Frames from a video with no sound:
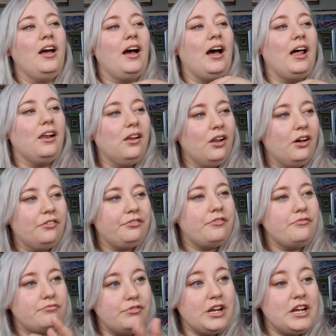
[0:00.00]
I love
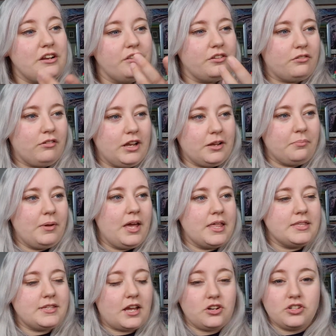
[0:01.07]
reading the Greek
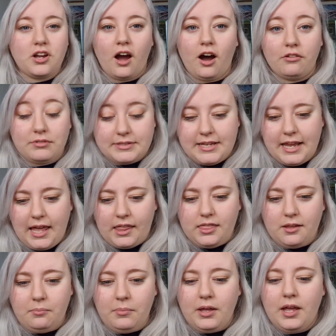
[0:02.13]
myths. I just can't retain
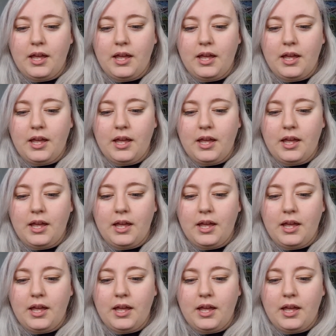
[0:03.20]
them.